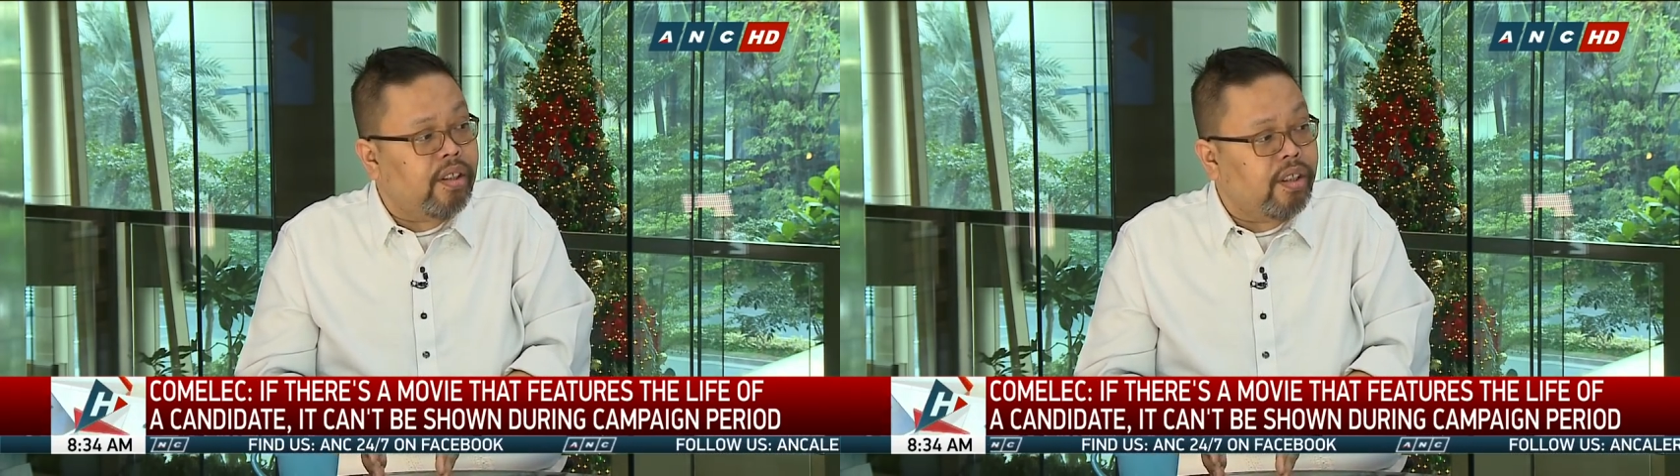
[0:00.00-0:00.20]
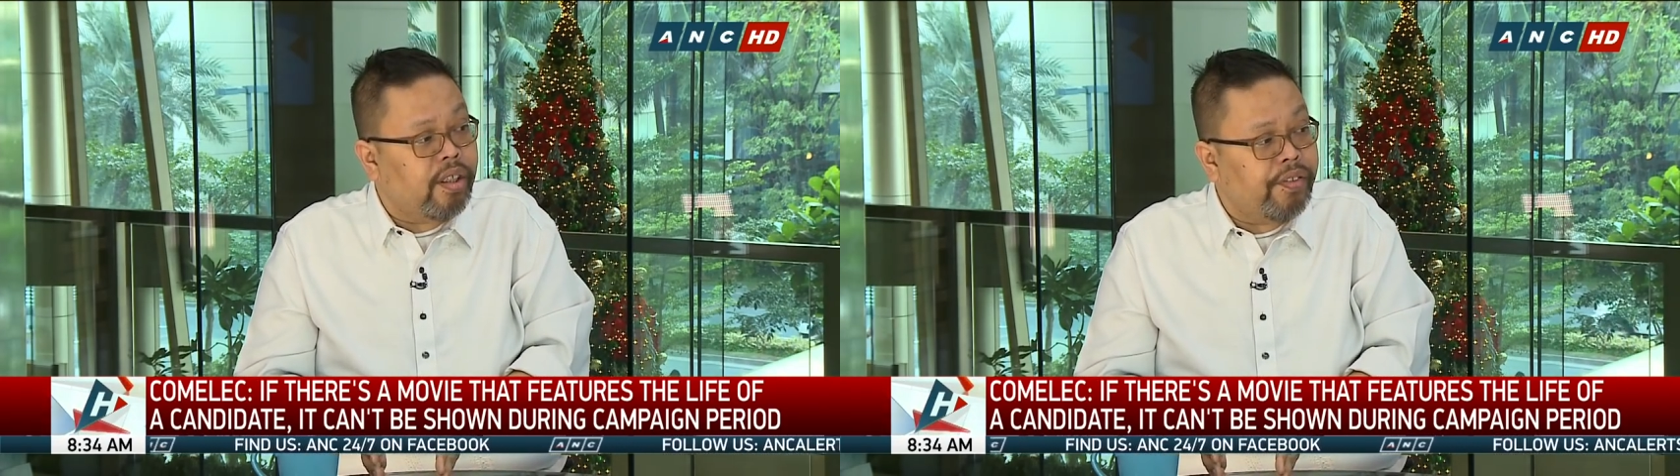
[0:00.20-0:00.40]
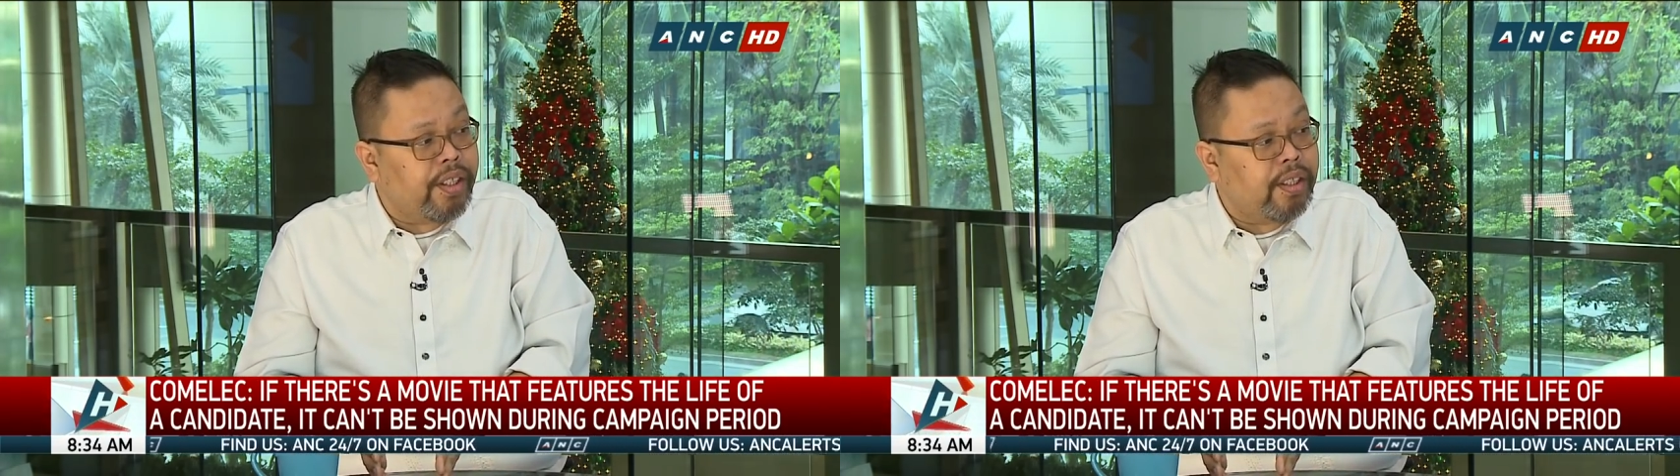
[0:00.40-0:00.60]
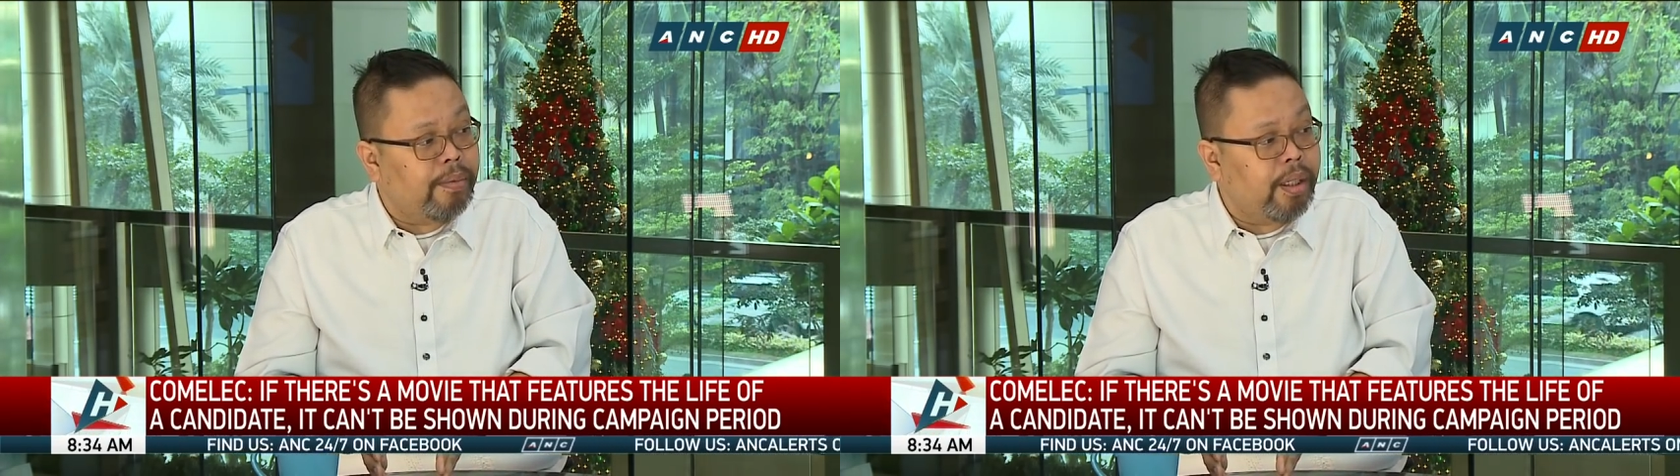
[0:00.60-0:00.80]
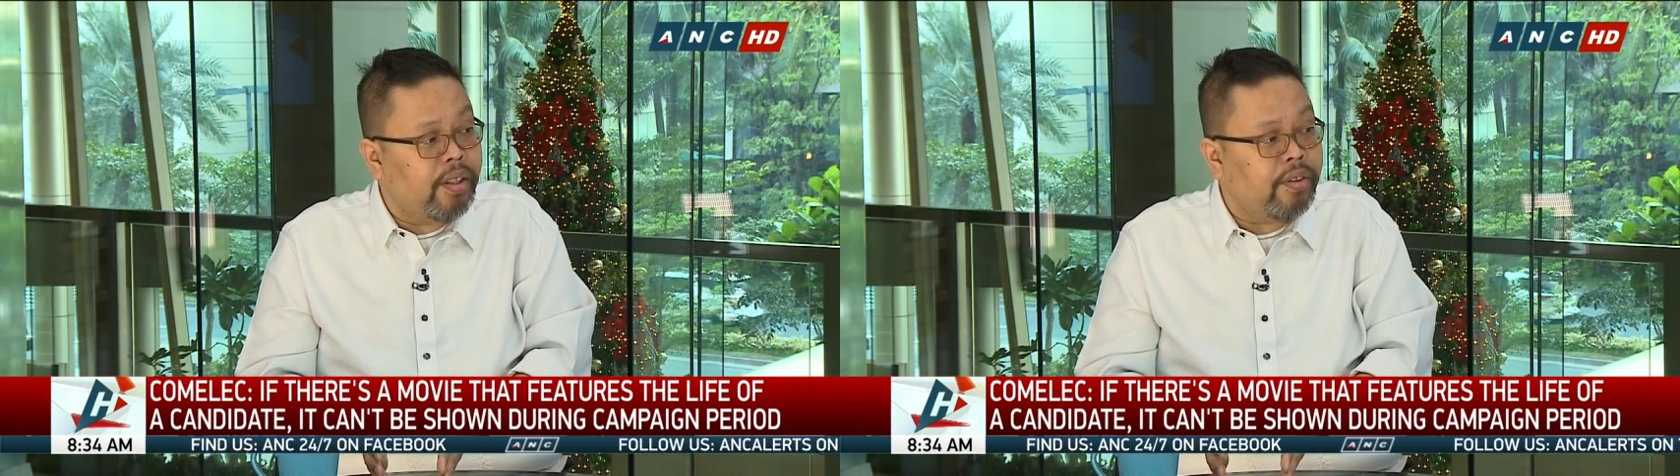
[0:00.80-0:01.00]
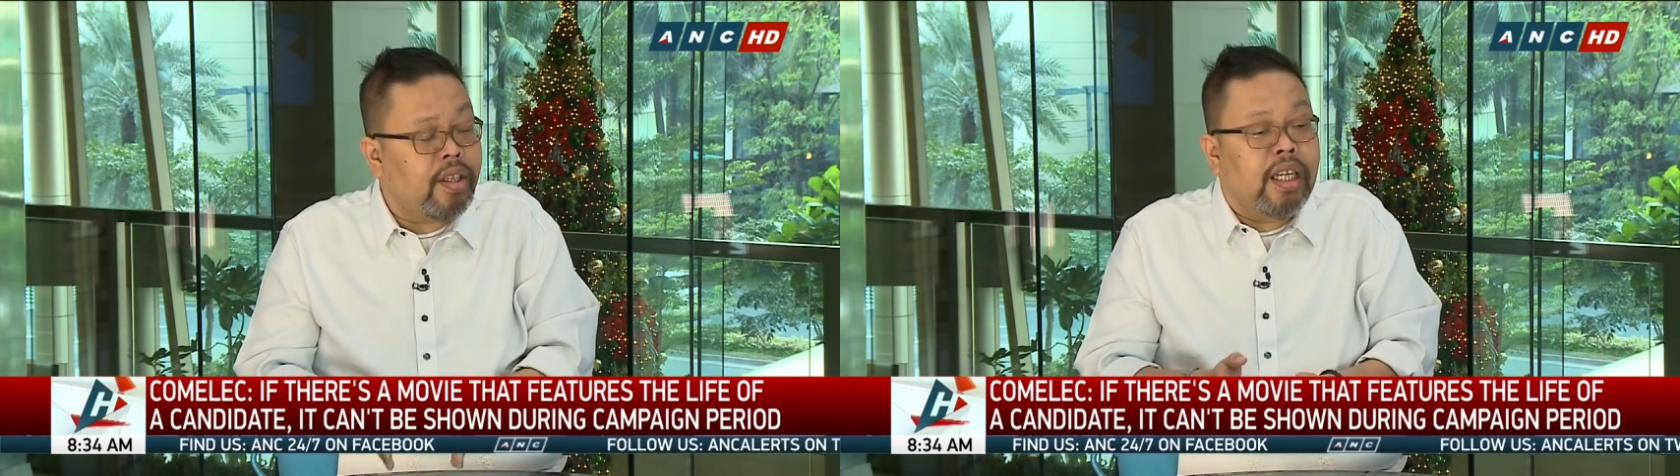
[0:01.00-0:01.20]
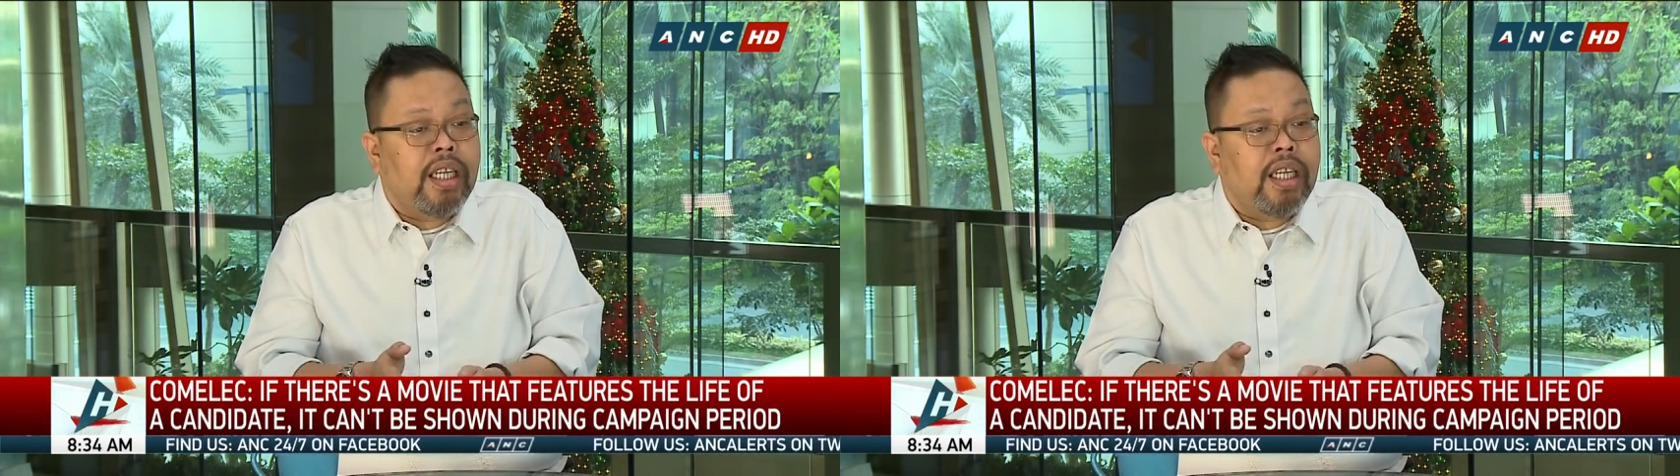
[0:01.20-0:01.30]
that are affected by this.